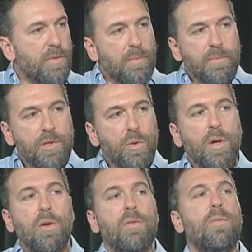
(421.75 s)
from
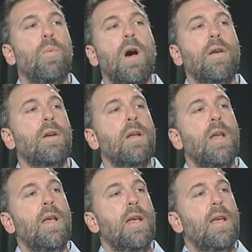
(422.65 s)
soil or from water,
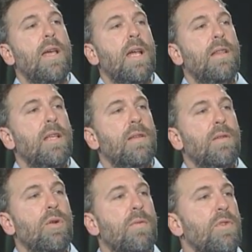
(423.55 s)
and
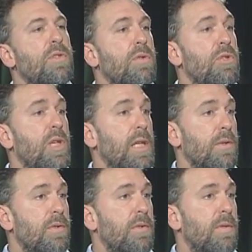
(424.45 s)
then look for certain
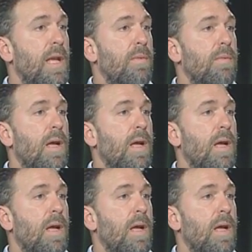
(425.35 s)
genes that